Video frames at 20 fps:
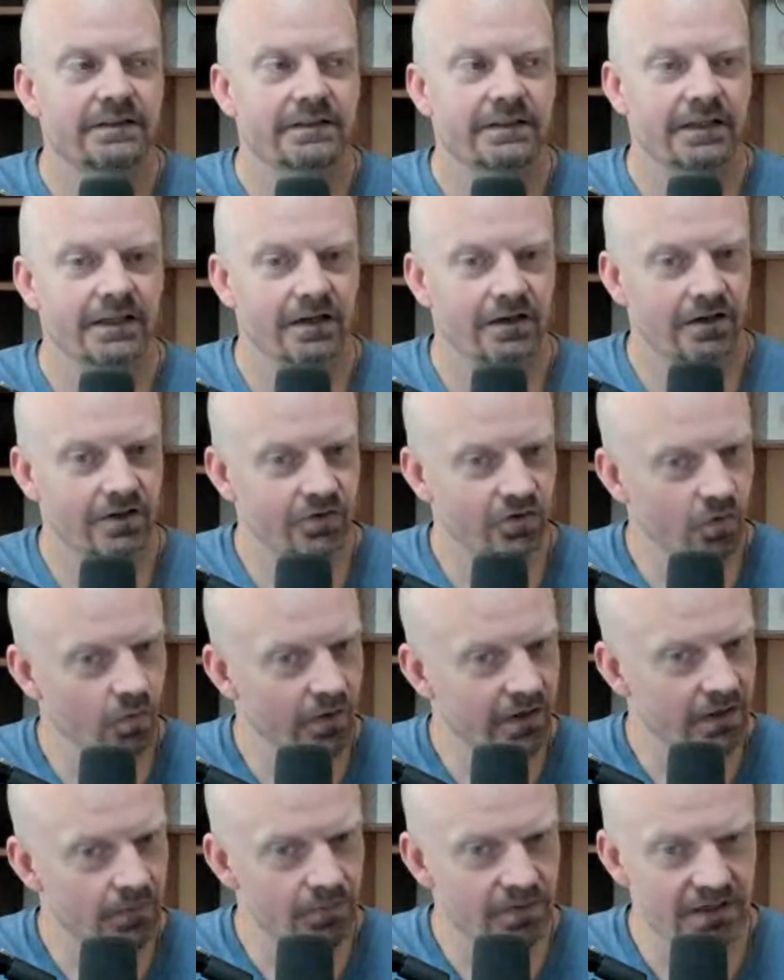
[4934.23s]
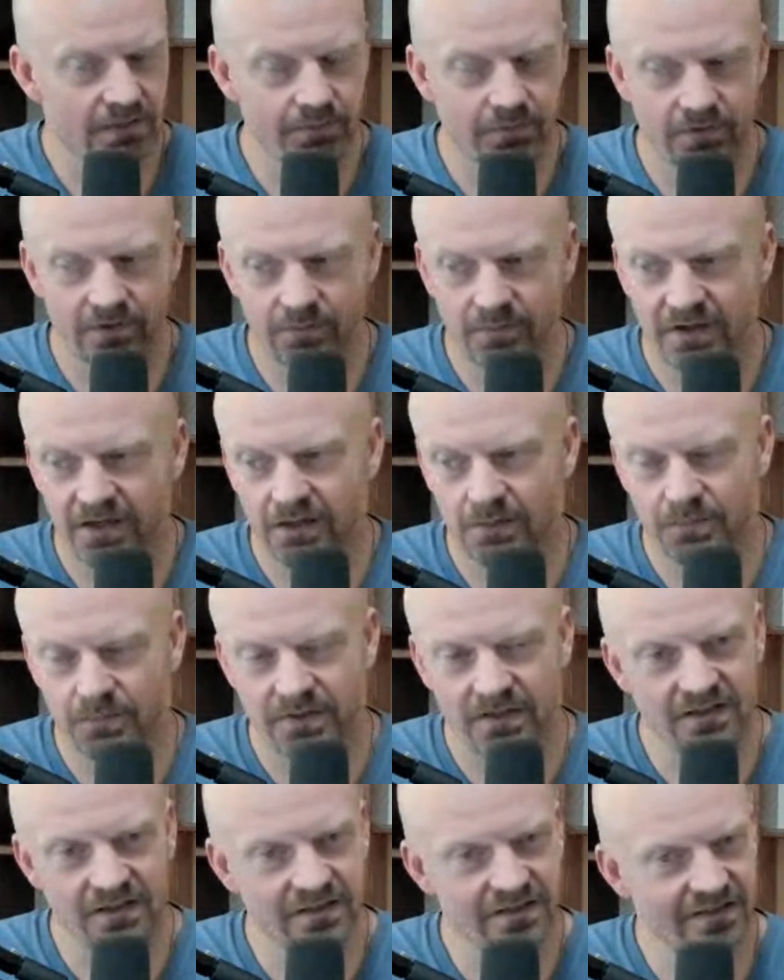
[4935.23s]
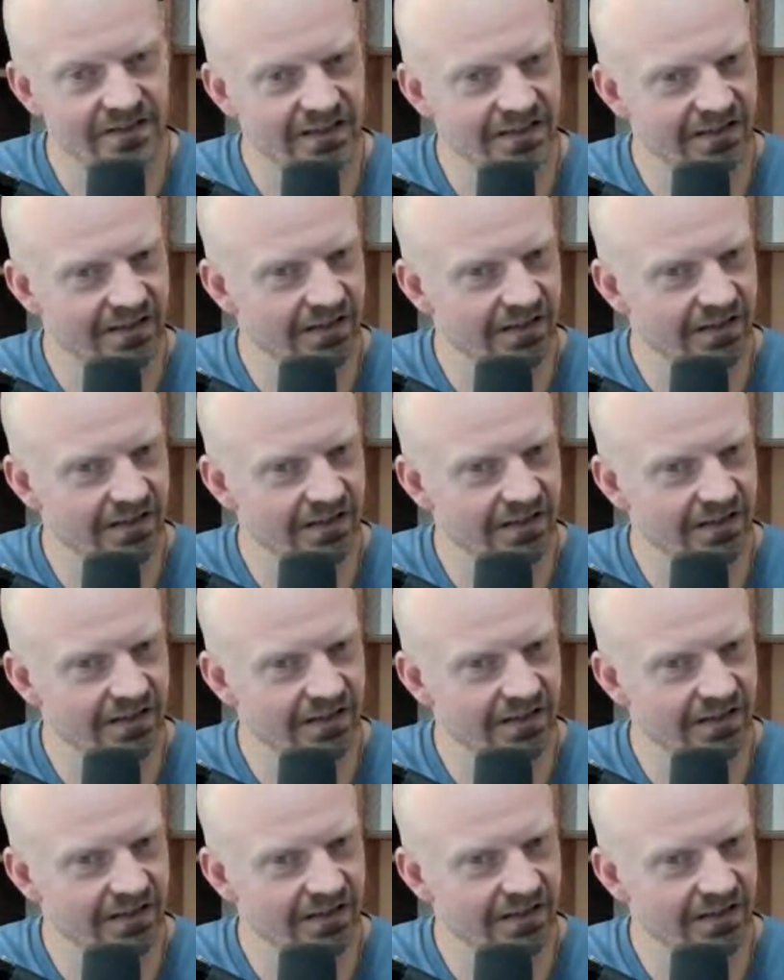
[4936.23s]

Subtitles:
And underweight people, in my opinion,